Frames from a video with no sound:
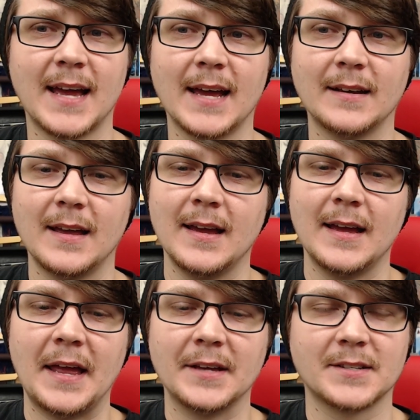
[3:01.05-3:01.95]
that
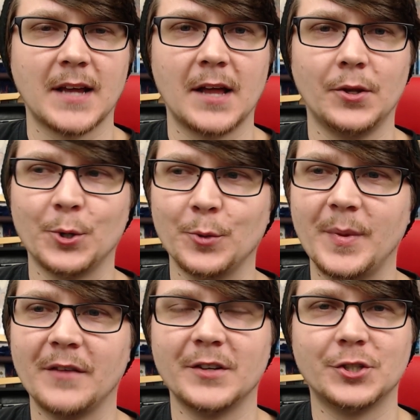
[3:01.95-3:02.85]
is a little
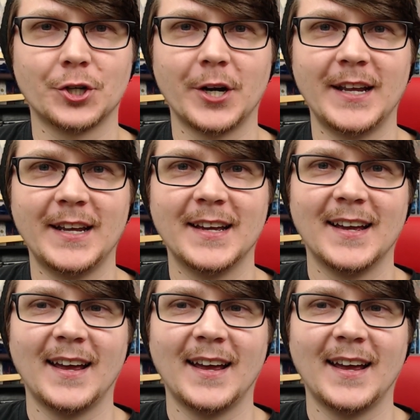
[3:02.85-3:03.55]
bit of a journey.